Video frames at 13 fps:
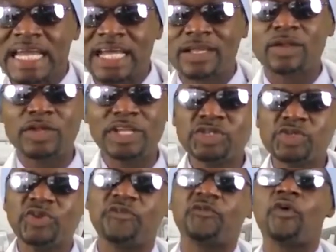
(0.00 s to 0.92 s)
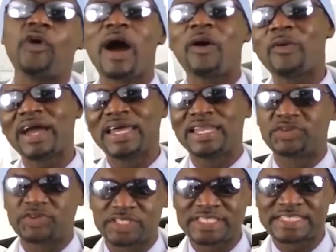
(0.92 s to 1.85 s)
including 24-hour
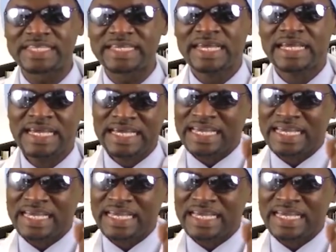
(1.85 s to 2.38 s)
electricity,